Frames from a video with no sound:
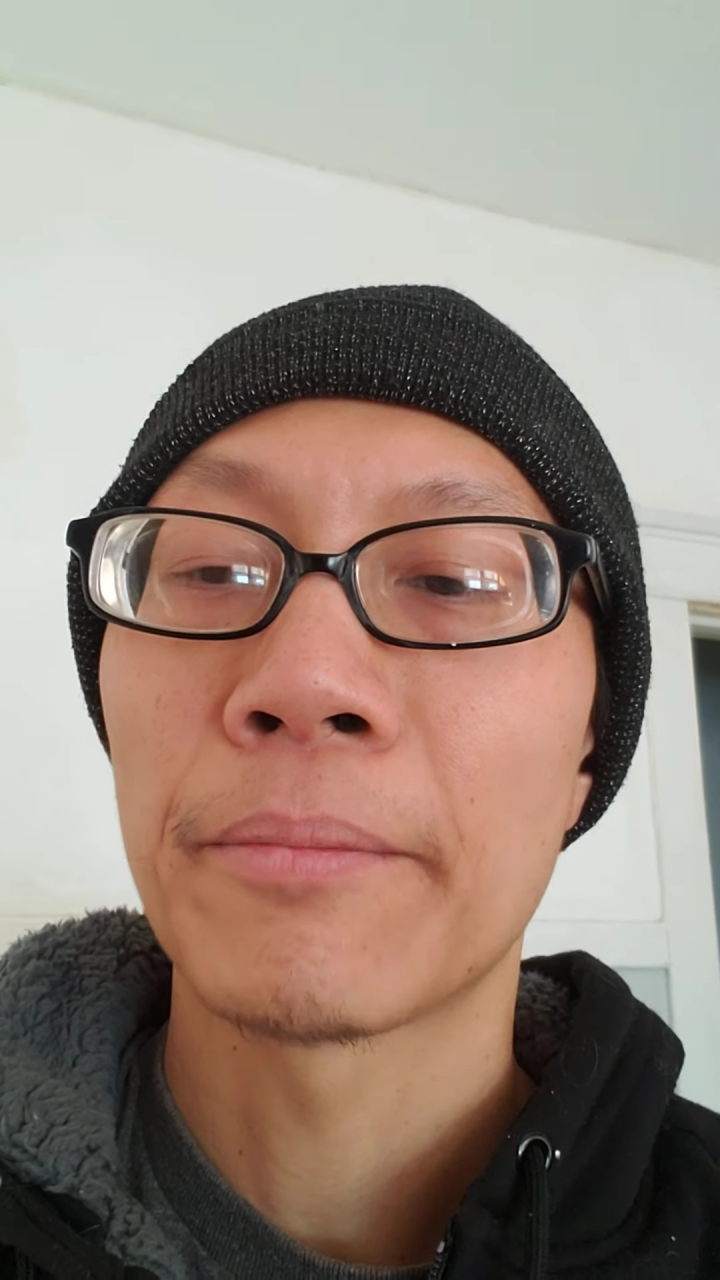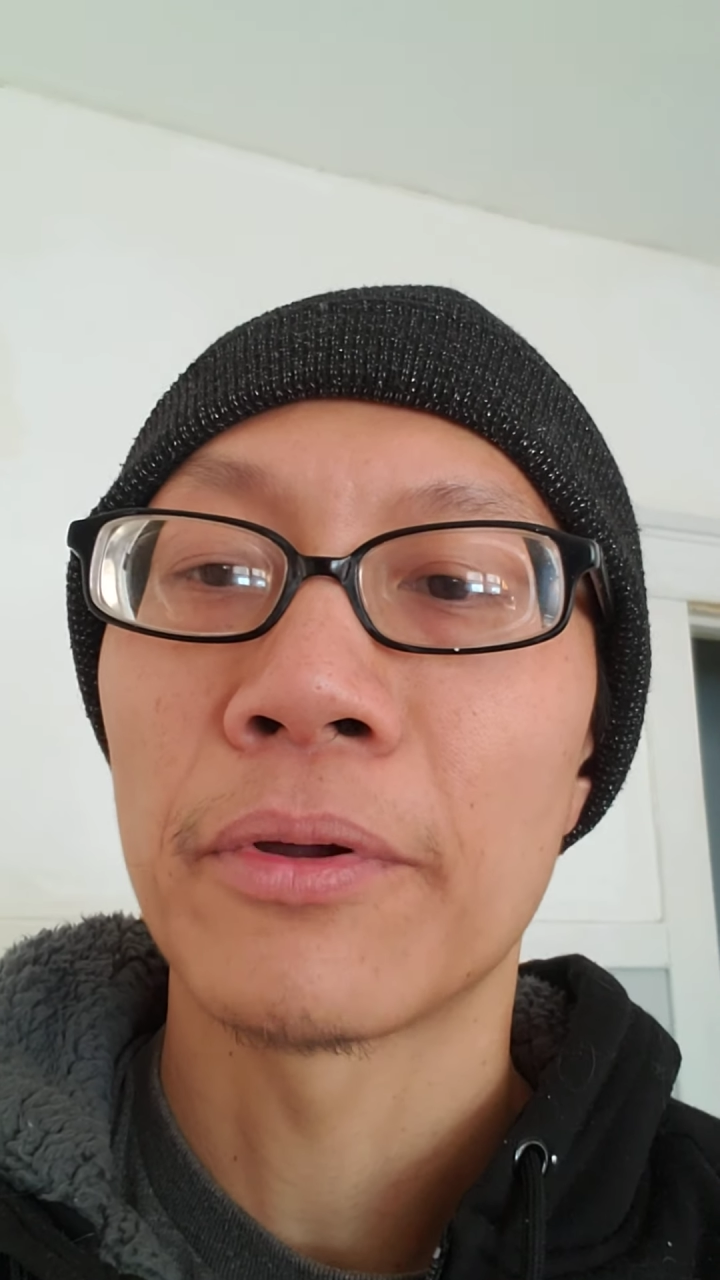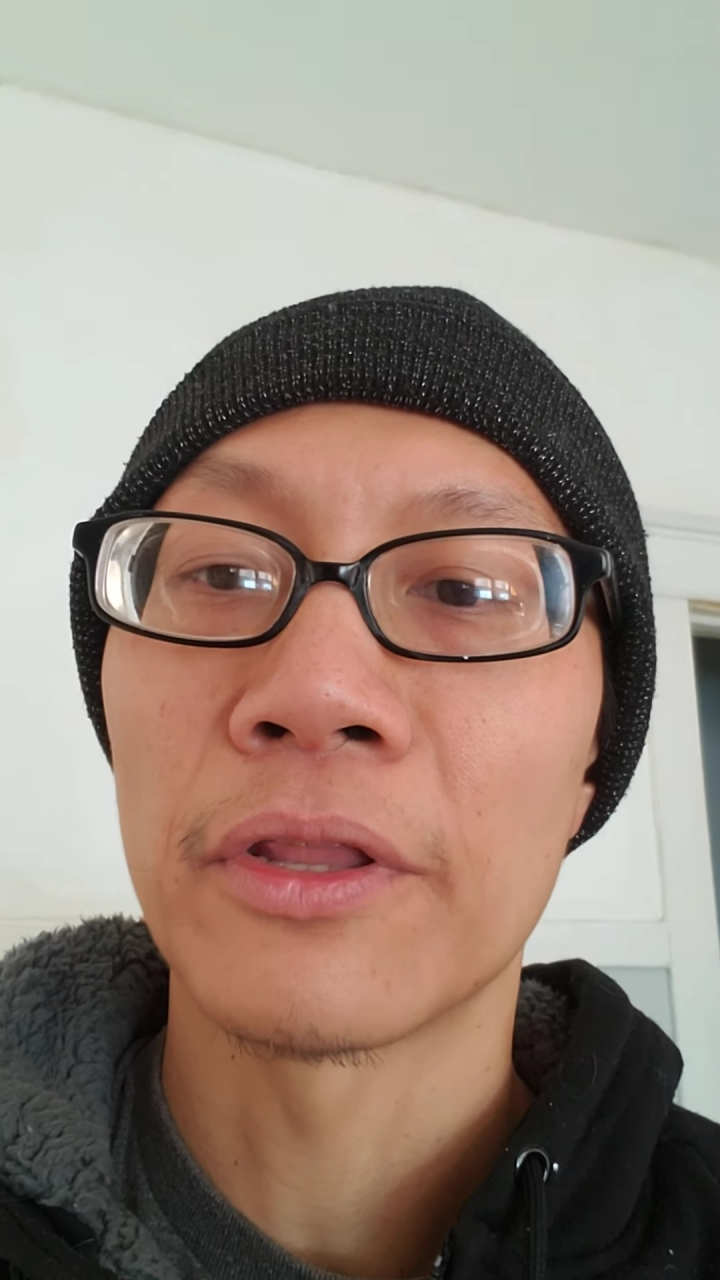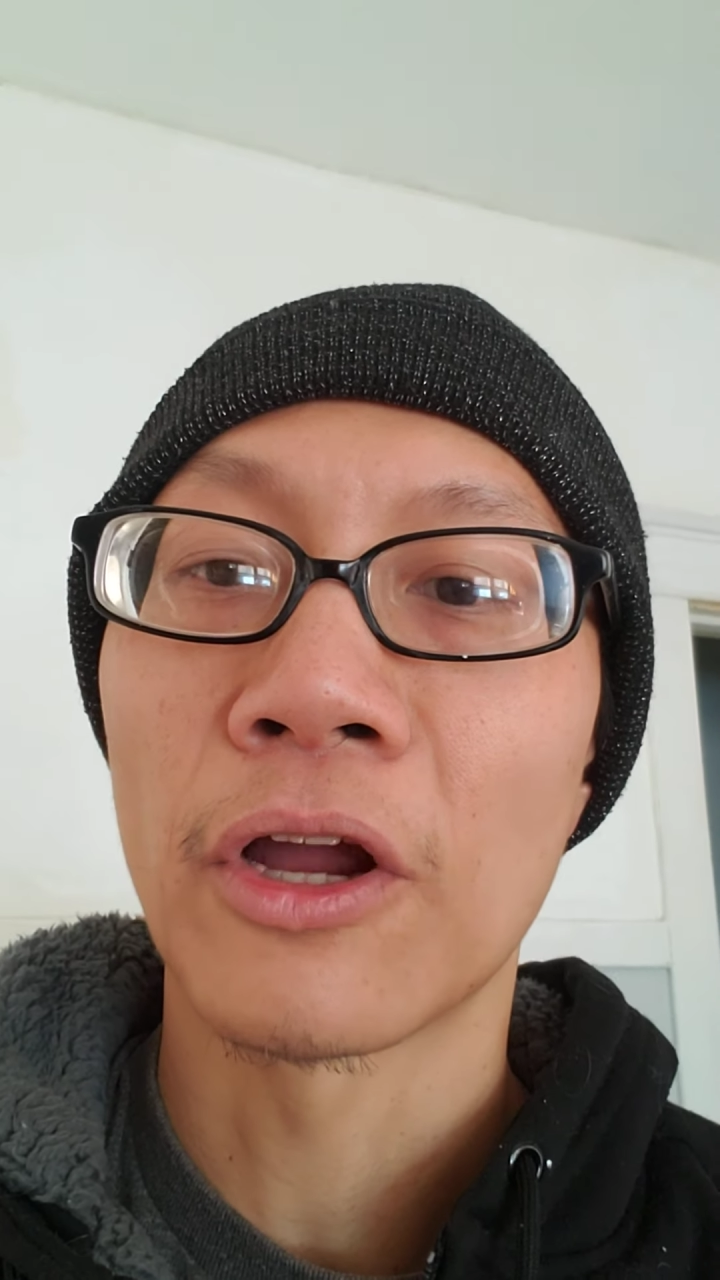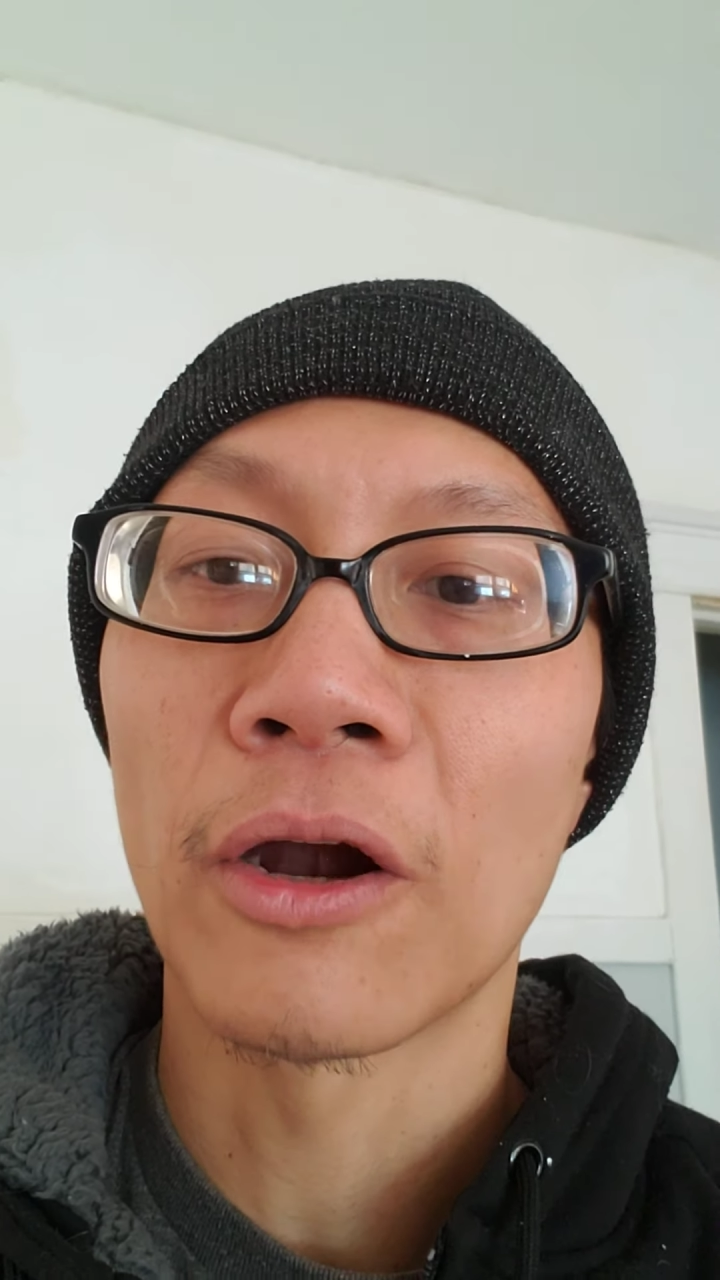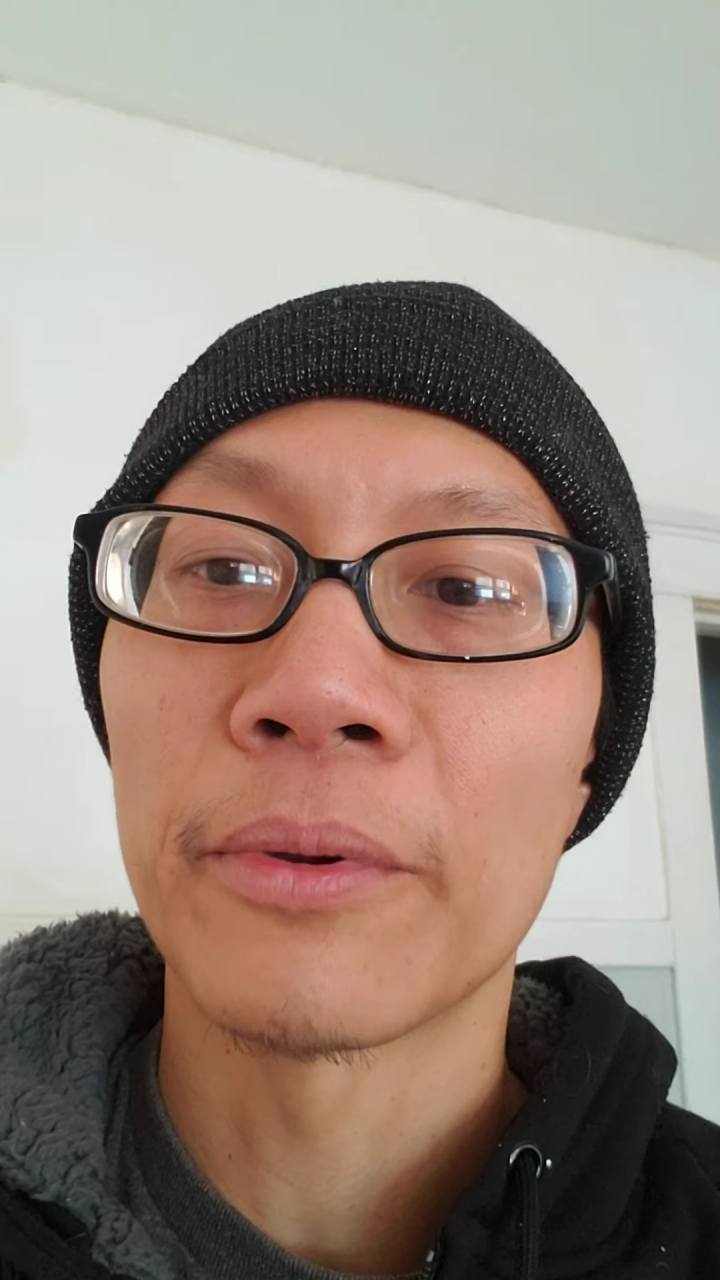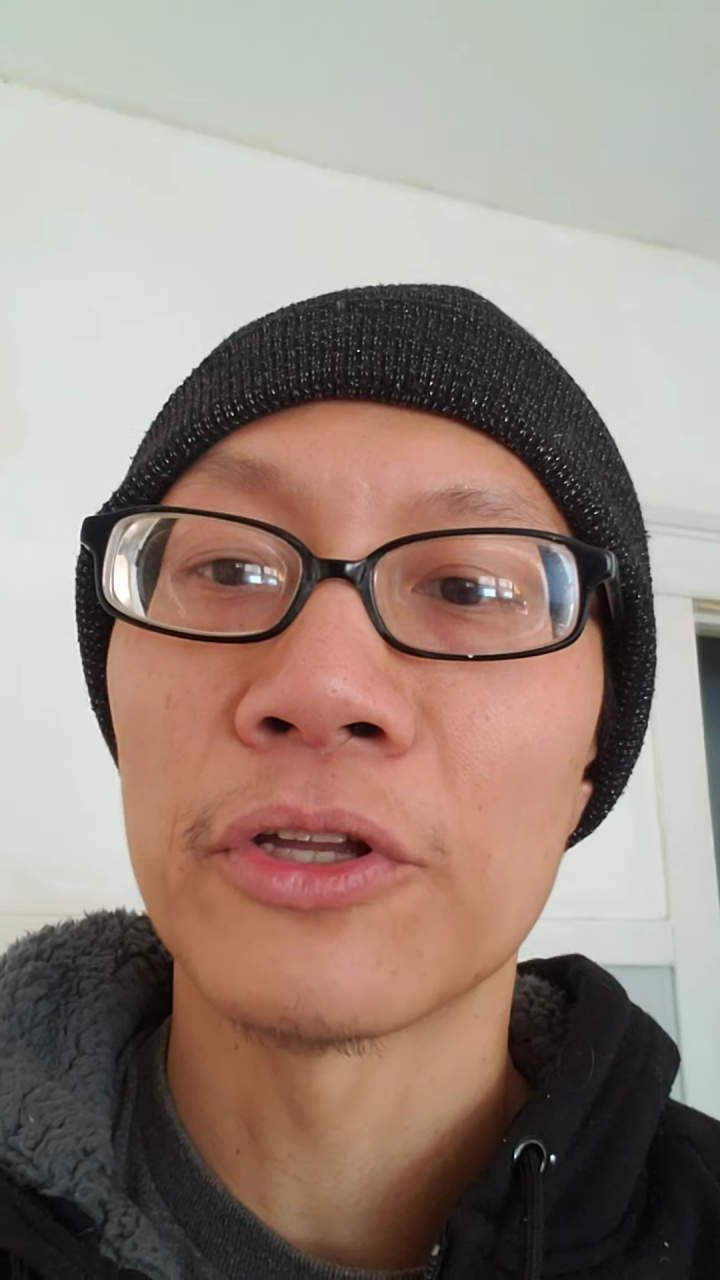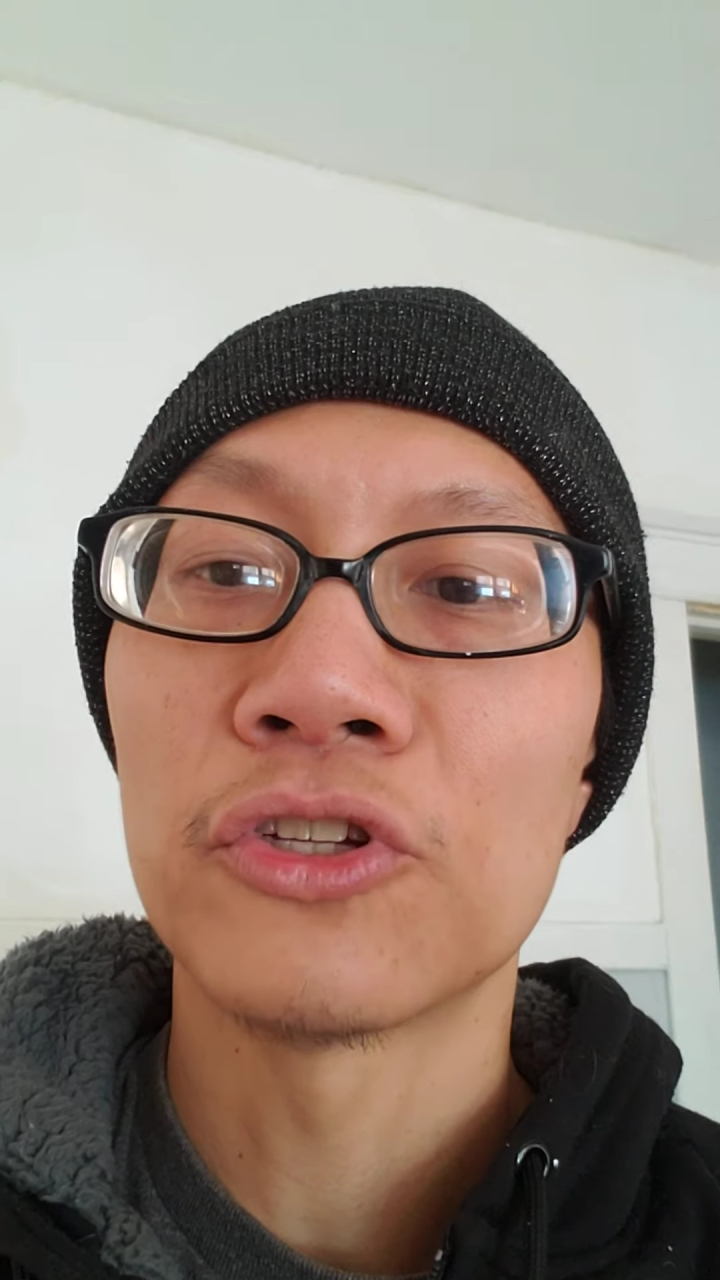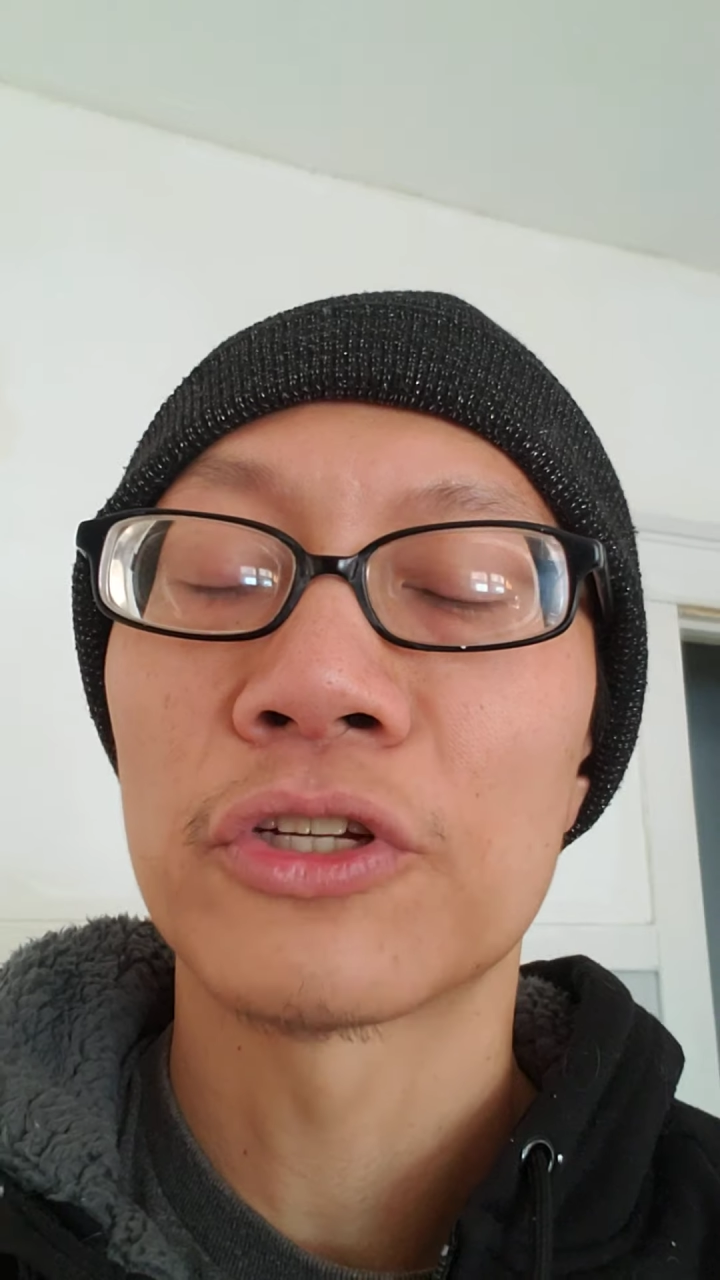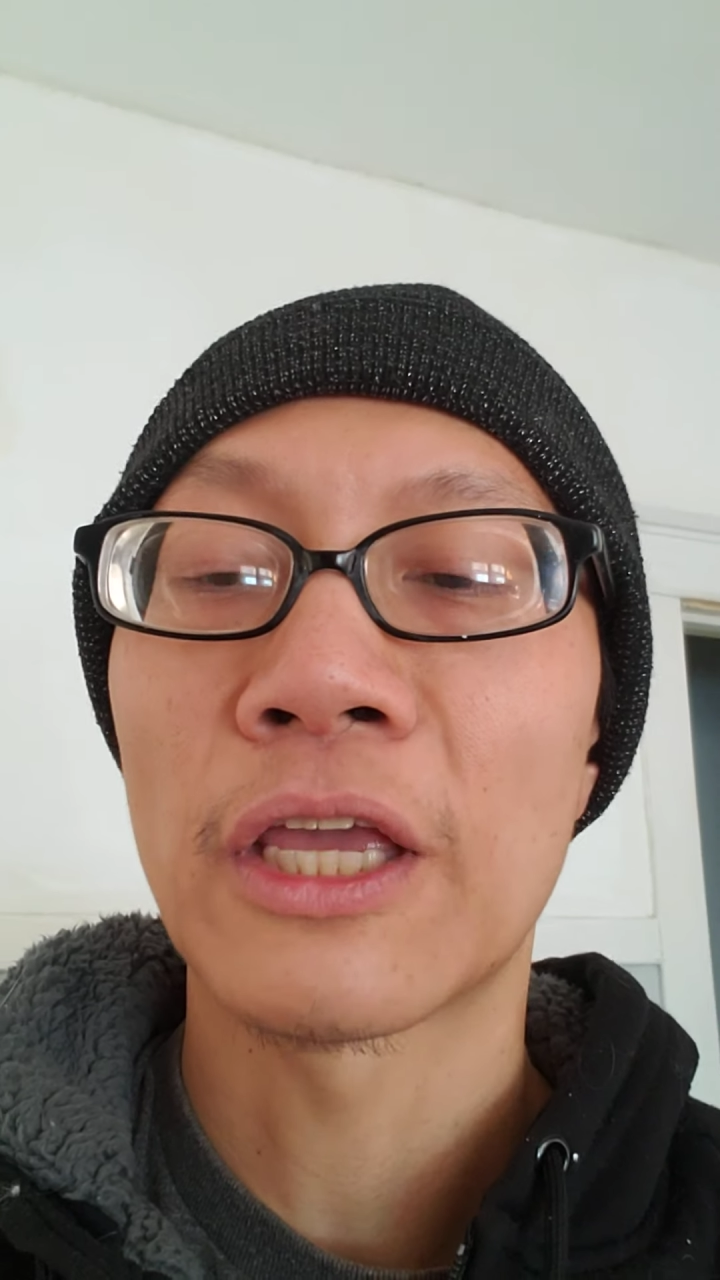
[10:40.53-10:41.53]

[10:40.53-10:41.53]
put in the garbage,